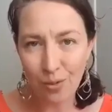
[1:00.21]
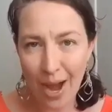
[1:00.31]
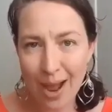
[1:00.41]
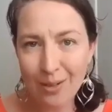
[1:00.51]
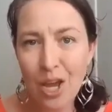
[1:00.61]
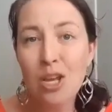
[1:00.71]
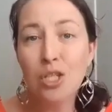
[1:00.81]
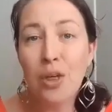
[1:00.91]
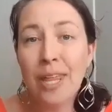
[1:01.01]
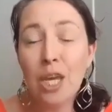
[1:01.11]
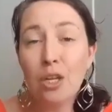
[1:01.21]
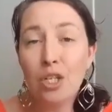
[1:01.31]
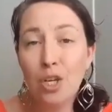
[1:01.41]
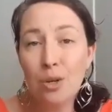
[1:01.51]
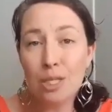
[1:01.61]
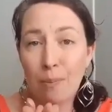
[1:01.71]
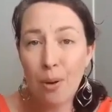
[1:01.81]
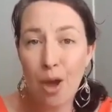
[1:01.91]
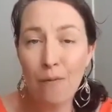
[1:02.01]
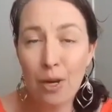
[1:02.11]
around so that you can choose the
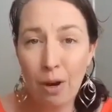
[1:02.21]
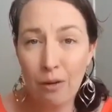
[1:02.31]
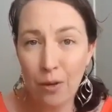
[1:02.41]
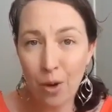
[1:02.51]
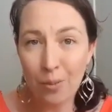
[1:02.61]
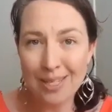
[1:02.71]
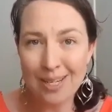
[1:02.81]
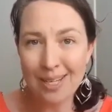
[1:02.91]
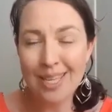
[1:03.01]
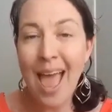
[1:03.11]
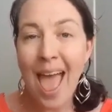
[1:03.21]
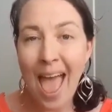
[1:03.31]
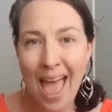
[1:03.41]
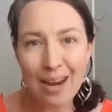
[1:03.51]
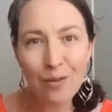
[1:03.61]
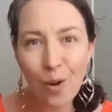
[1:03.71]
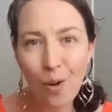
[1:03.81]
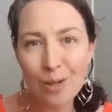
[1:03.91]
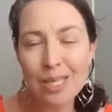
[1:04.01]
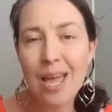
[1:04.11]
perfect one for your business and, of
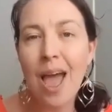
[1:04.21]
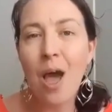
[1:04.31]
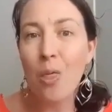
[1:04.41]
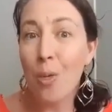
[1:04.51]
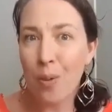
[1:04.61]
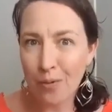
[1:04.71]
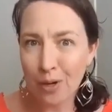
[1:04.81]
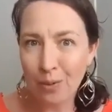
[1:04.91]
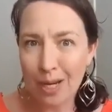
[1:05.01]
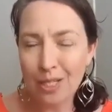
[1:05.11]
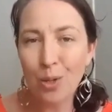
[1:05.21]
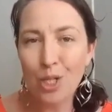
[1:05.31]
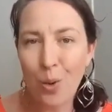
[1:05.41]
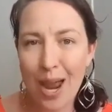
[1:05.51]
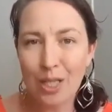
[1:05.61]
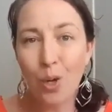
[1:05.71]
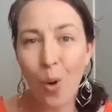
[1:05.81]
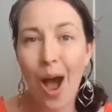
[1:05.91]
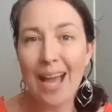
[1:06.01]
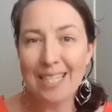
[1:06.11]
course, the perfect one to attract
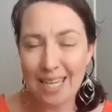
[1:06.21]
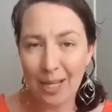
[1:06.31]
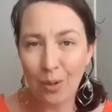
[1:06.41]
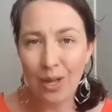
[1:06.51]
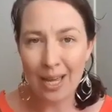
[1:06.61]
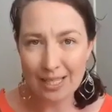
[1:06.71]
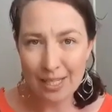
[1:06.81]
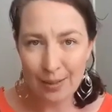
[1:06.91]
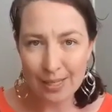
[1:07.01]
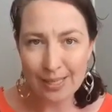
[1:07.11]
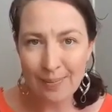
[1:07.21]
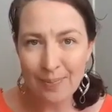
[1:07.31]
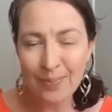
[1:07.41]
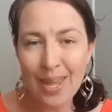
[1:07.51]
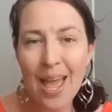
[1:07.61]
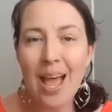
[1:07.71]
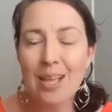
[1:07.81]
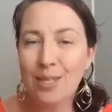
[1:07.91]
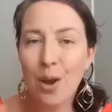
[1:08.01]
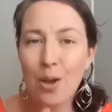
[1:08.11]
your ideal customers.
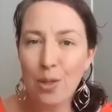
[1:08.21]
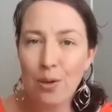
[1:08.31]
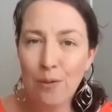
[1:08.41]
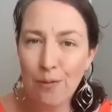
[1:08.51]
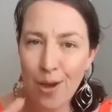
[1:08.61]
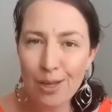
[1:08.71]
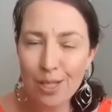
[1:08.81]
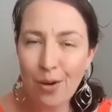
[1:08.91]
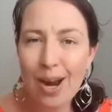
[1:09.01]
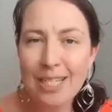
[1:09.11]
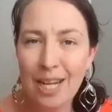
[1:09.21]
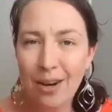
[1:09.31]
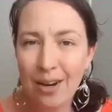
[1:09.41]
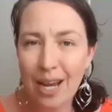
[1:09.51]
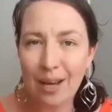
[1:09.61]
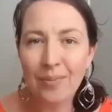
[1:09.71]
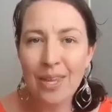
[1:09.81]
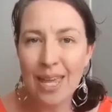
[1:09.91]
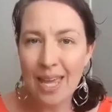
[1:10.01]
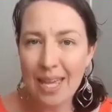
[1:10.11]
So the first criteria
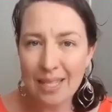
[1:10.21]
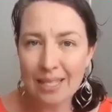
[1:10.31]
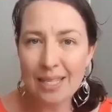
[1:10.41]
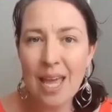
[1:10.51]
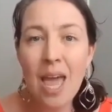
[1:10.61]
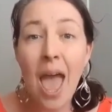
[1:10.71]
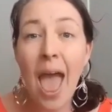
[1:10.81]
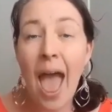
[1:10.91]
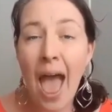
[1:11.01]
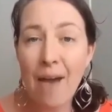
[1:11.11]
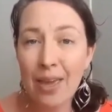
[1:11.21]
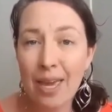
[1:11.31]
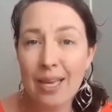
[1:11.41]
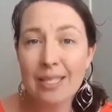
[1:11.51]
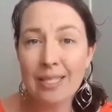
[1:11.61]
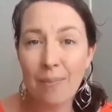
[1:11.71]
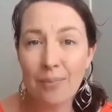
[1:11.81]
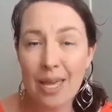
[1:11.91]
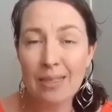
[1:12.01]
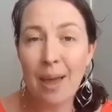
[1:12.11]
is having
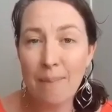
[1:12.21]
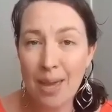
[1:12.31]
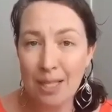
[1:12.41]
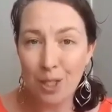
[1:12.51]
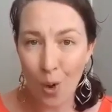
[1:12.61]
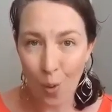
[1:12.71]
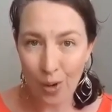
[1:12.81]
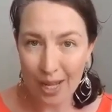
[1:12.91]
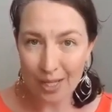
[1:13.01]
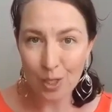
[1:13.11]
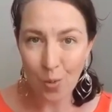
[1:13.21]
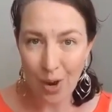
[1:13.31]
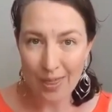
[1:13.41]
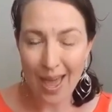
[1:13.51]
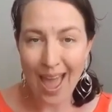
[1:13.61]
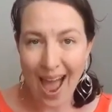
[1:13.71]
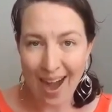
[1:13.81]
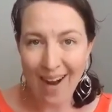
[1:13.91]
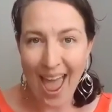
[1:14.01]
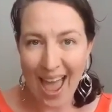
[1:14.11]
something that meets your audience where they
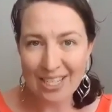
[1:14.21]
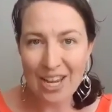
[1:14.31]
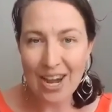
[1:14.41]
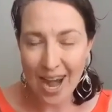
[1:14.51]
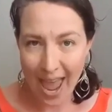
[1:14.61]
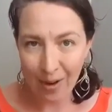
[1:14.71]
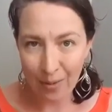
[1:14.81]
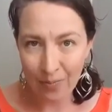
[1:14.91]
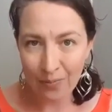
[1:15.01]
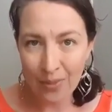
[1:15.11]
are at now.